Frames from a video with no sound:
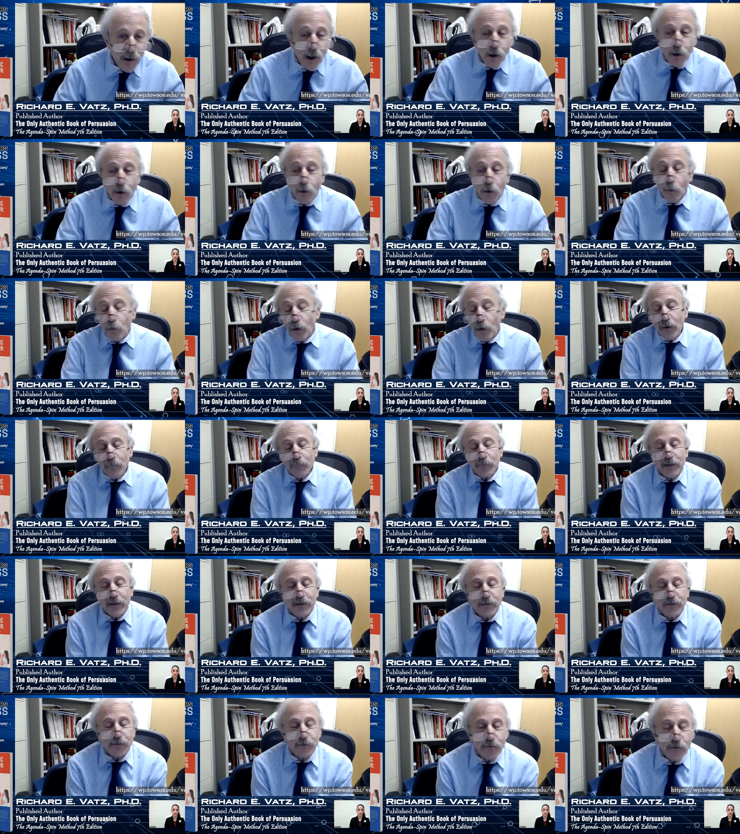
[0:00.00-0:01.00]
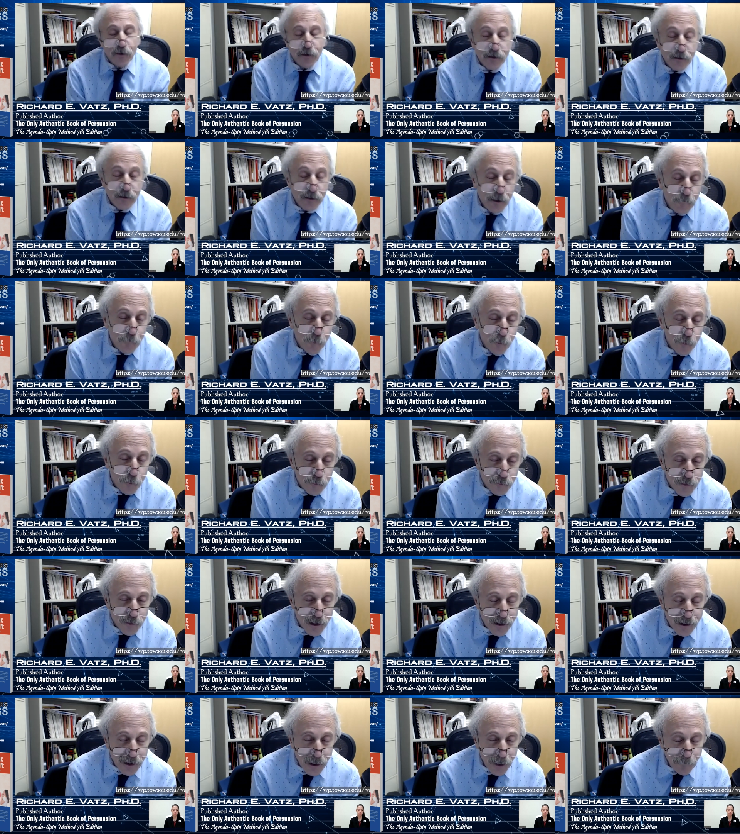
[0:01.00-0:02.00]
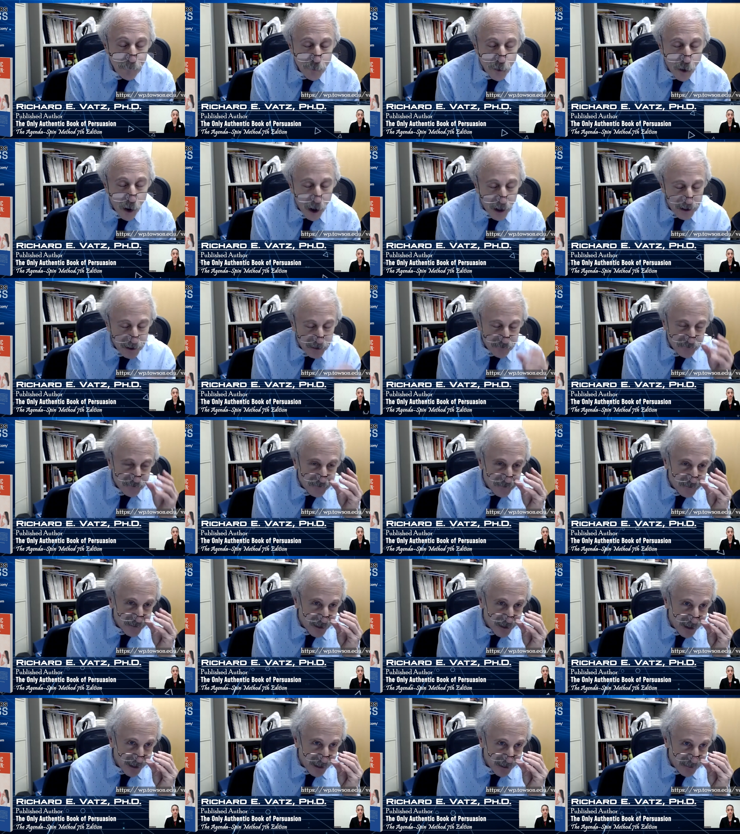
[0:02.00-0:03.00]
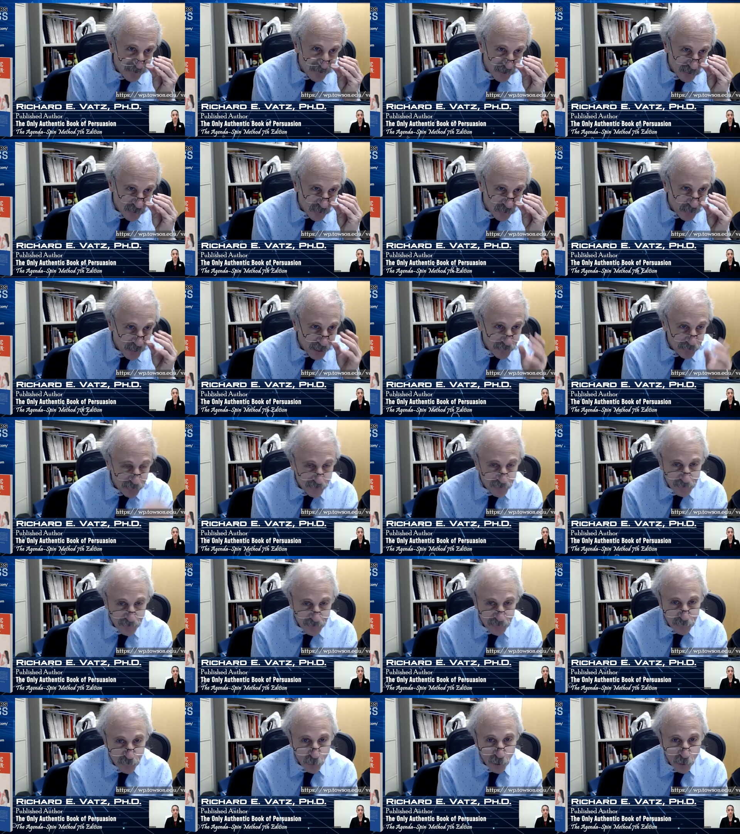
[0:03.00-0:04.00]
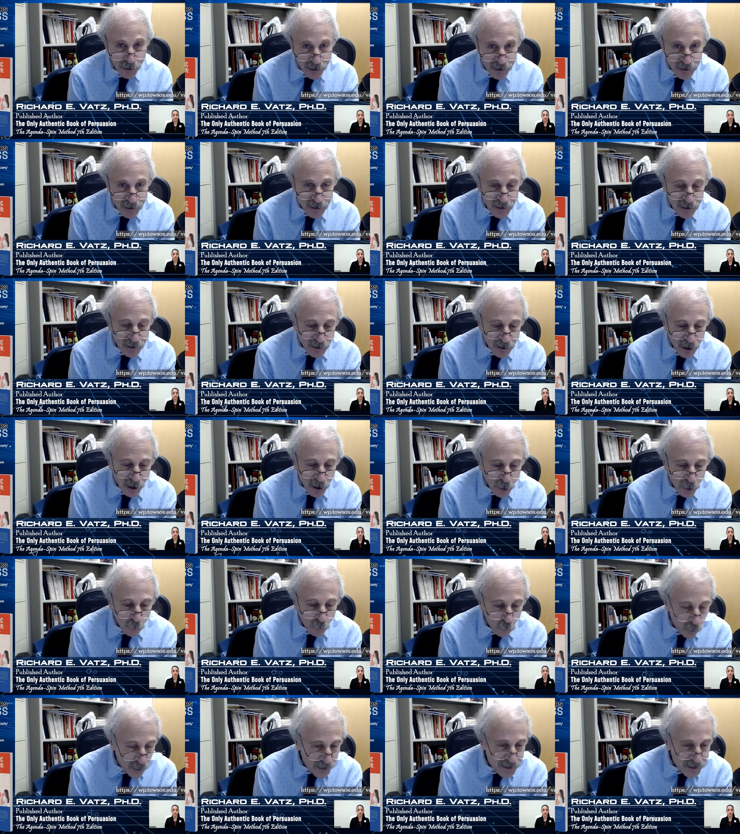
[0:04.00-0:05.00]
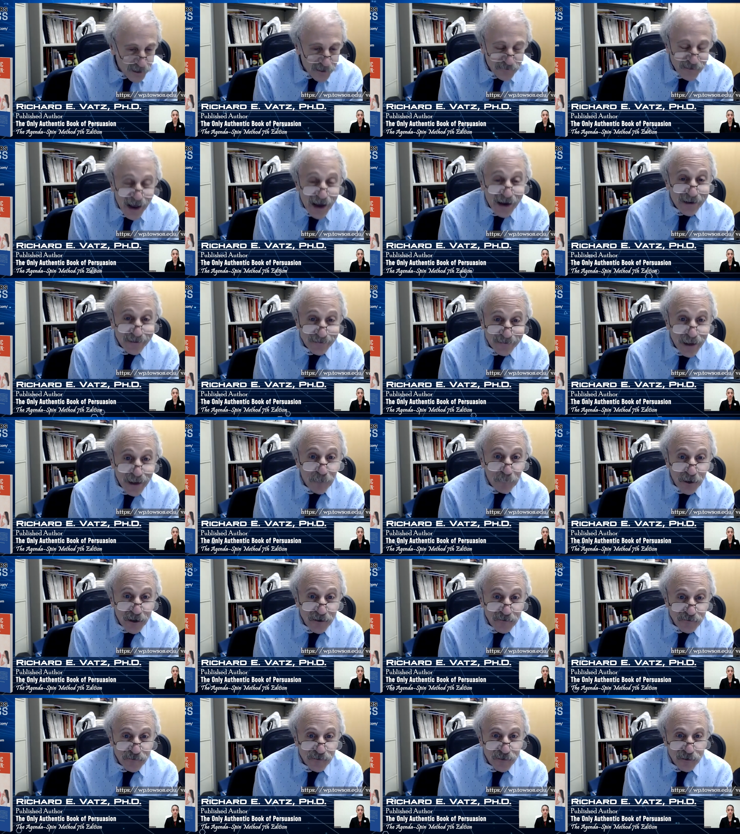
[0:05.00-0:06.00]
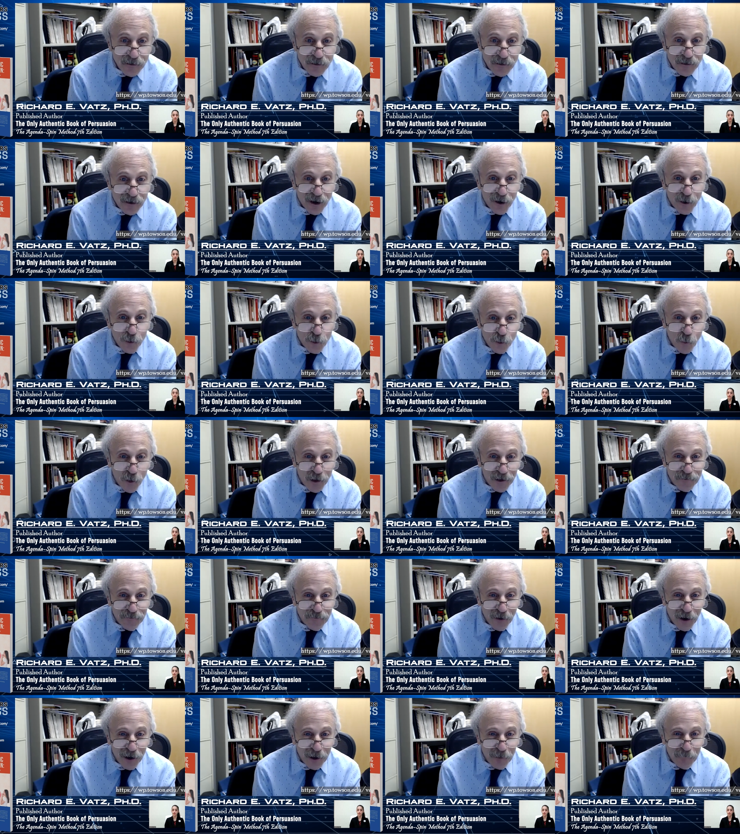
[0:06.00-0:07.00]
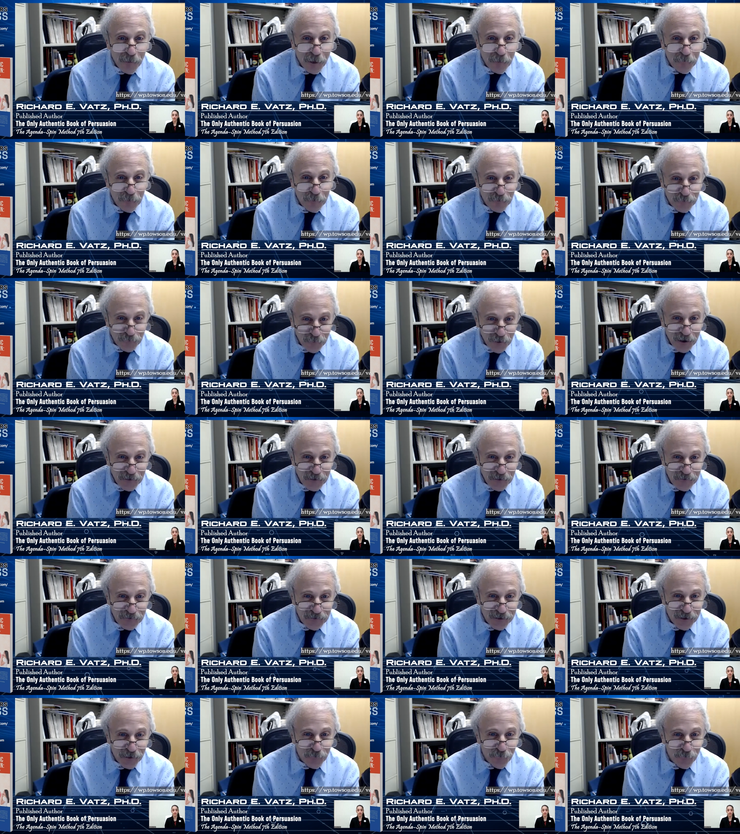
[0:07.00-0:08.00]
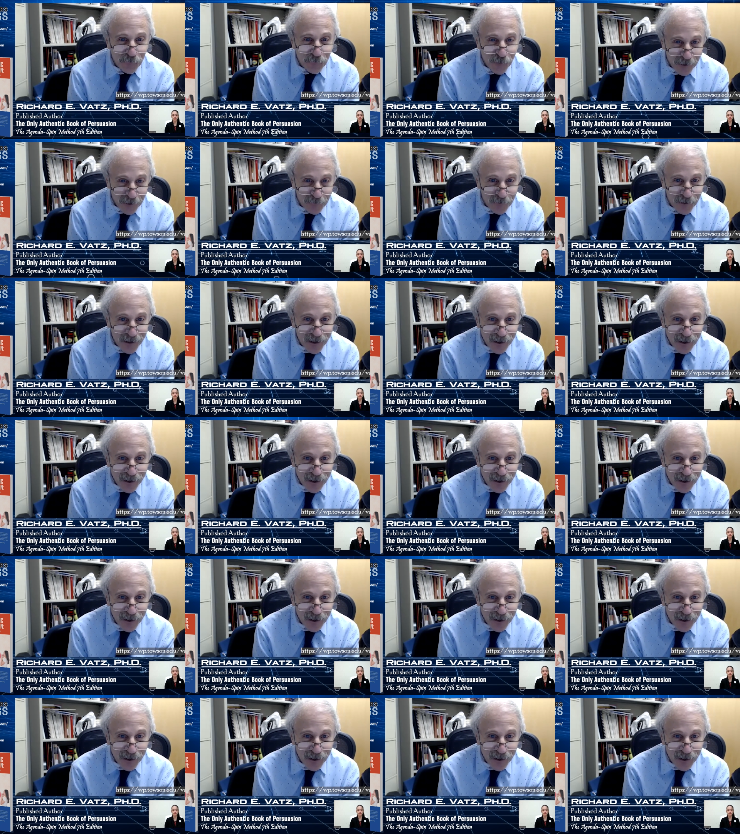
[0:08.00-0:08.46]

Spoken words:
Well, there are a couple audiences that I anticipate for this book. One is academics who want to talk about persuasion and rhetoric,